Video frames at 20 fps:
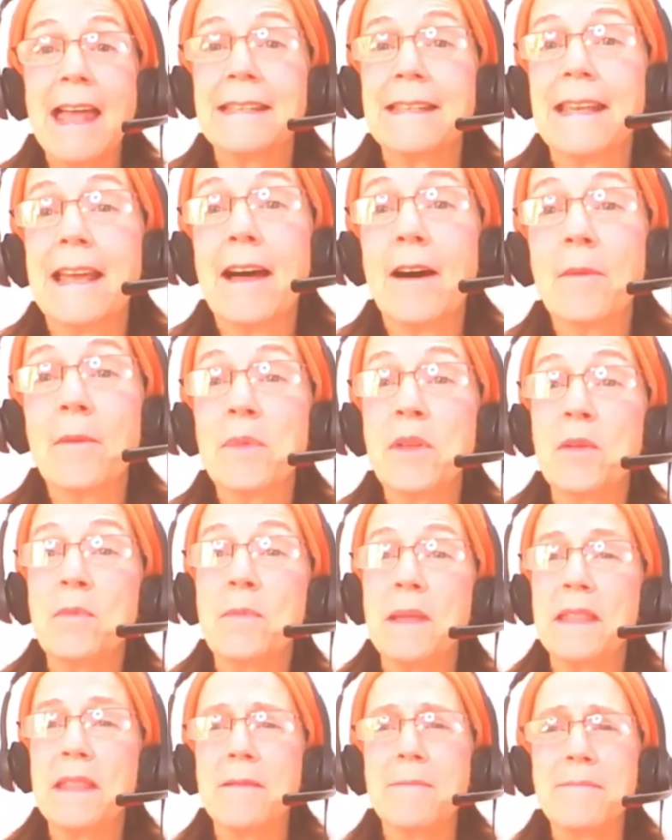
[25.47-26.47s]
to help you
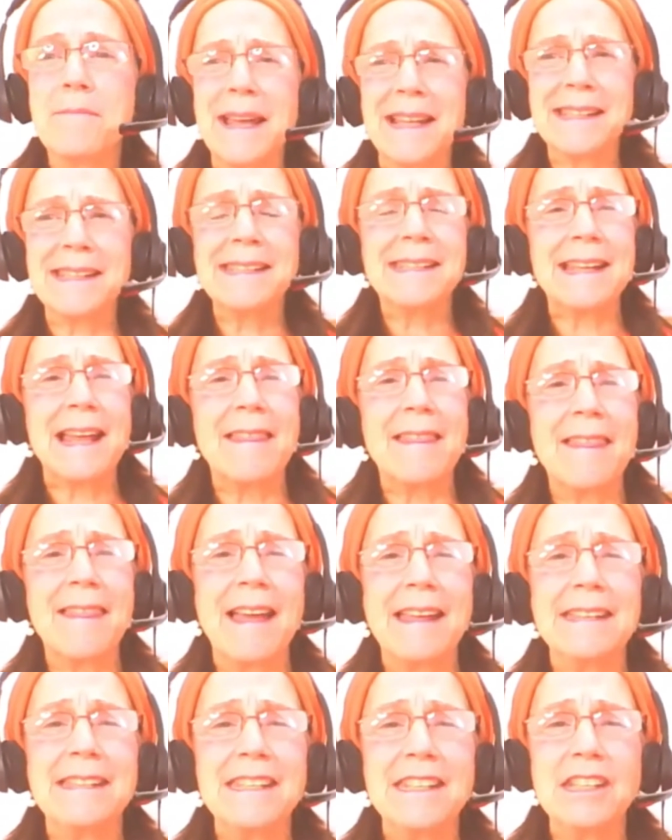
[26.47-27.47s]
be the best
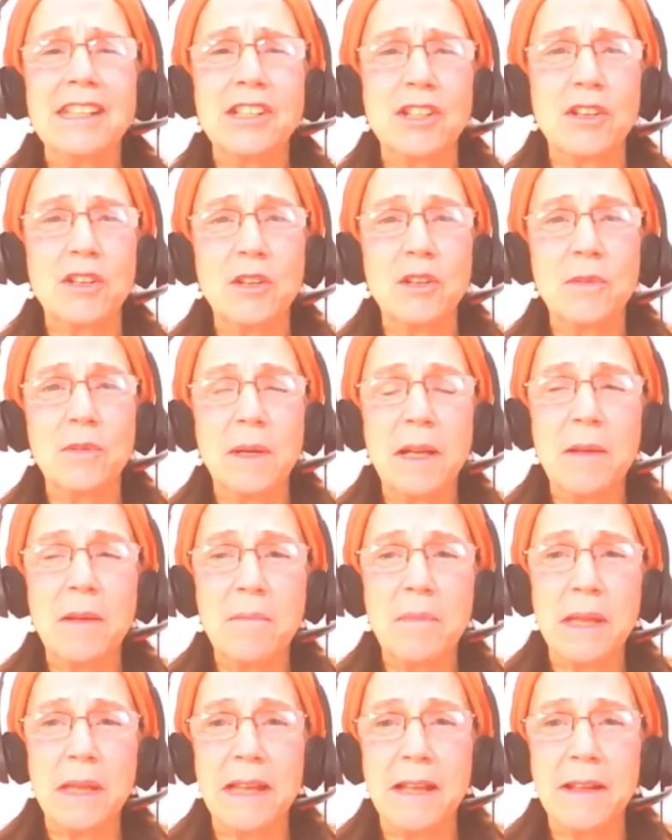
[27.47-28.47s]
online teacher you can
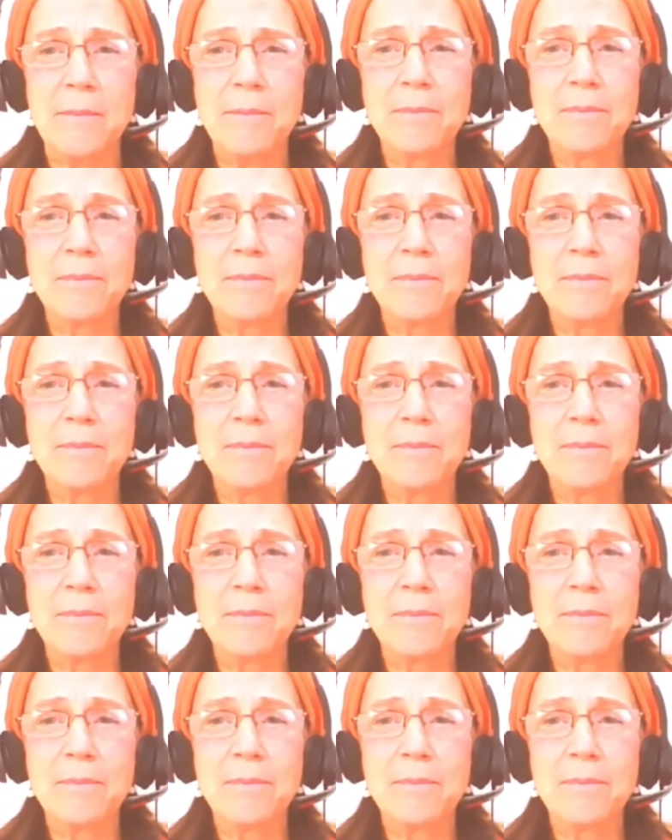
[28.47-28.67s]
be.